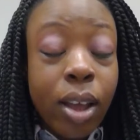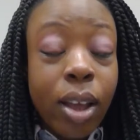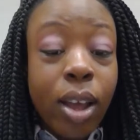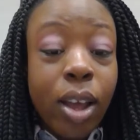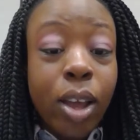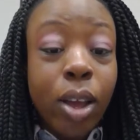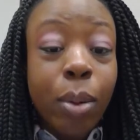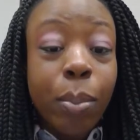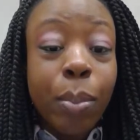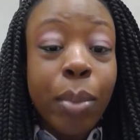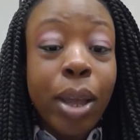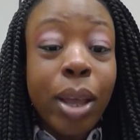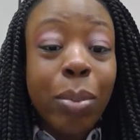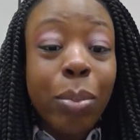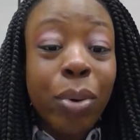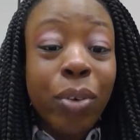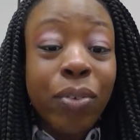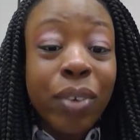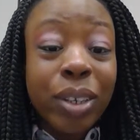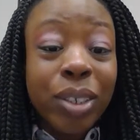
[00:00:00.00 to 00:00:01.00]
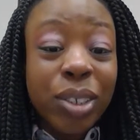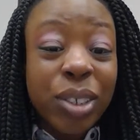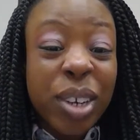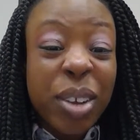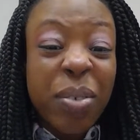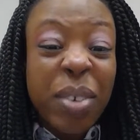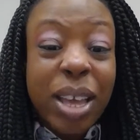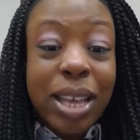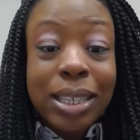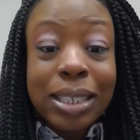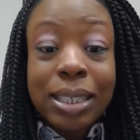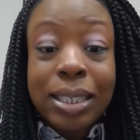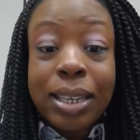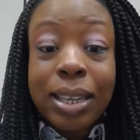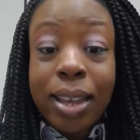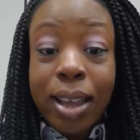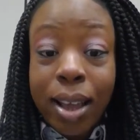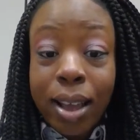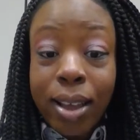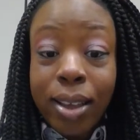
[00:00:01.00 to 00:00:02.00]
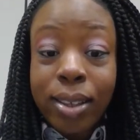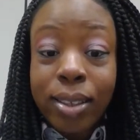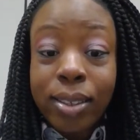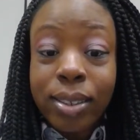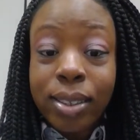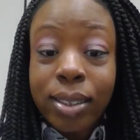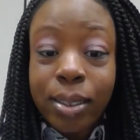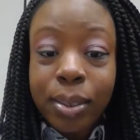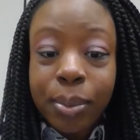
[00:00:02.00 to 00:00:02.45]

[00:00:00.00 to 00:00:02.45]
and prevention of STIs.